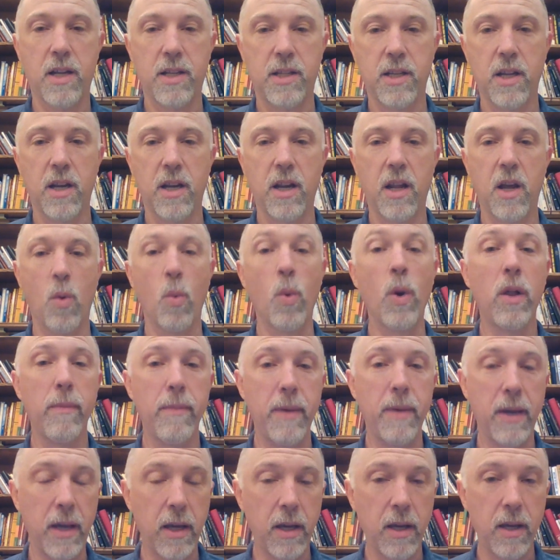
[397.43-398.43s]
Sunday will
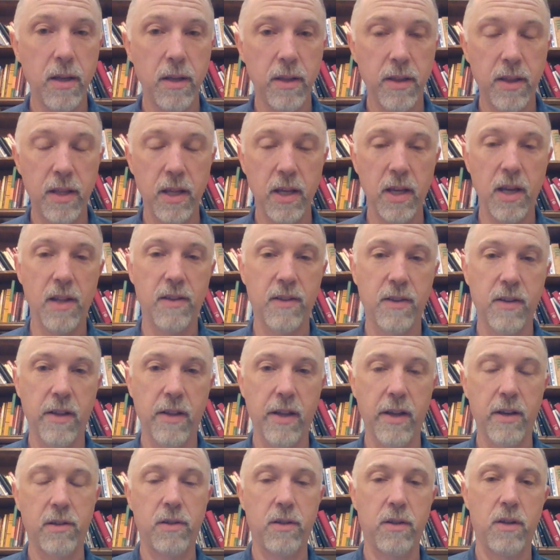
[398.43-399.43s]
be the
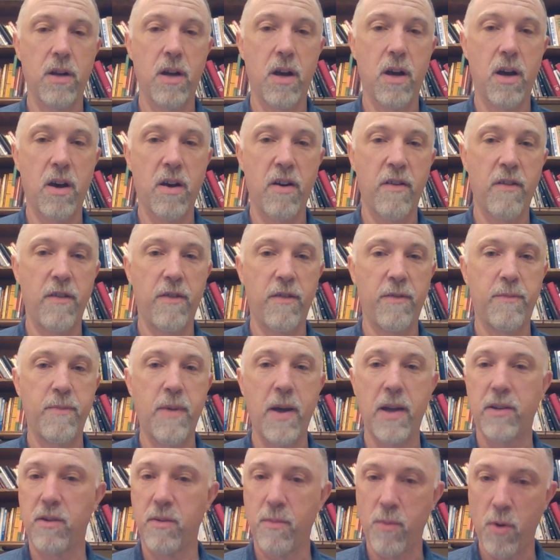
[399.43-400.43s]
installation of
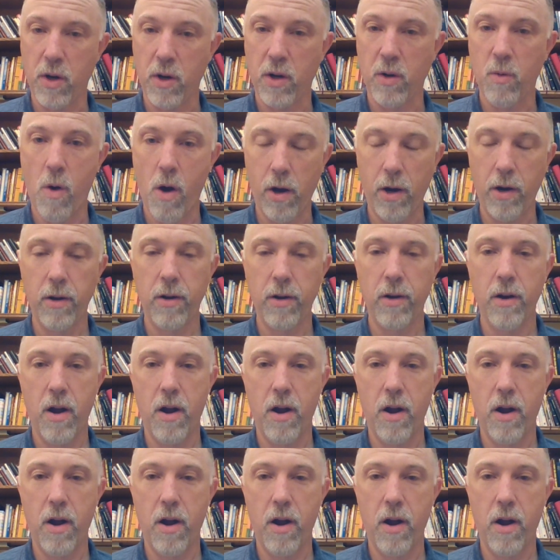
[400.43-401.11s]
Pastor Morgan Walker,